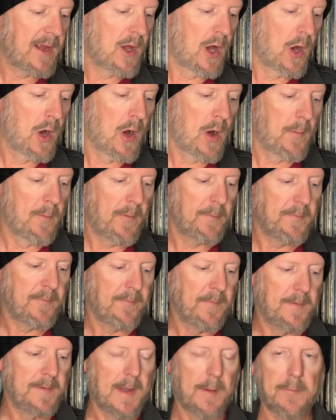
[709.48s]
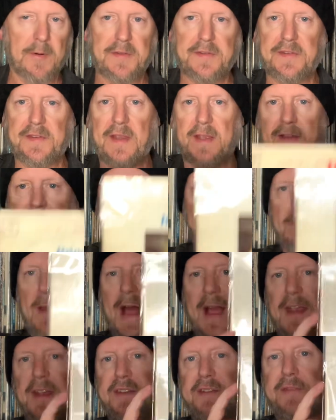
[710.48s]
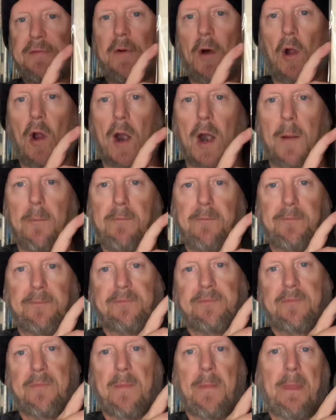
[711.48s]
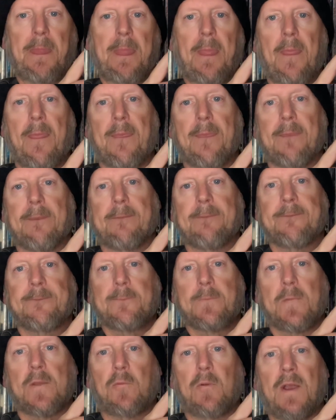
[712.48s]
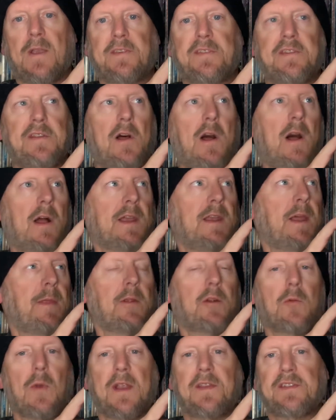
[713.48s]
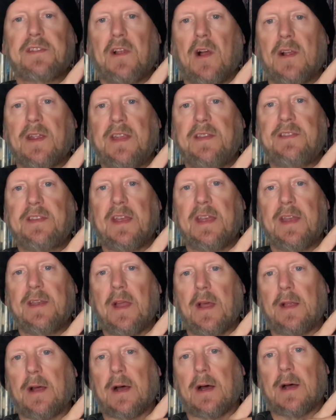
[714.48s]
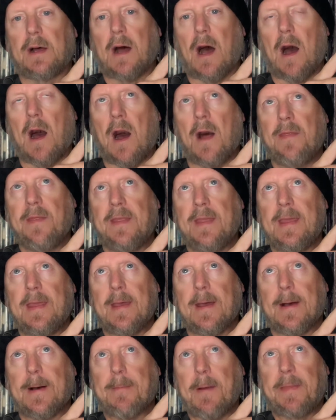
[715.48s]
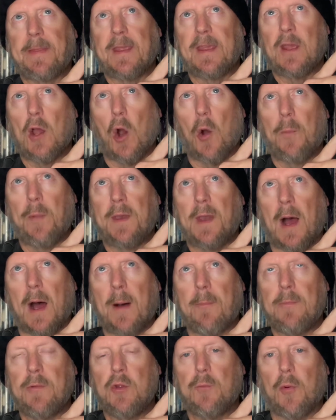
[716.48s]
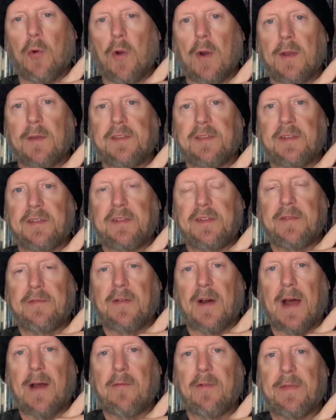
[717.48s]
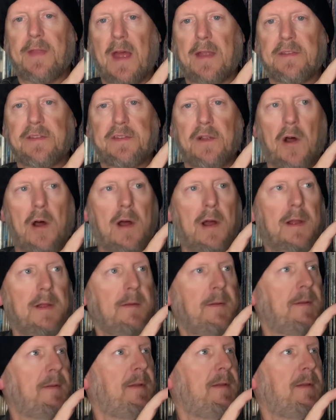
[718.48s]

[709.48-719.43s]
Home, number six, Maggie's Farm. Great song. Another great song he did uh, on the, um, I think he opened up Newport 65 with that song.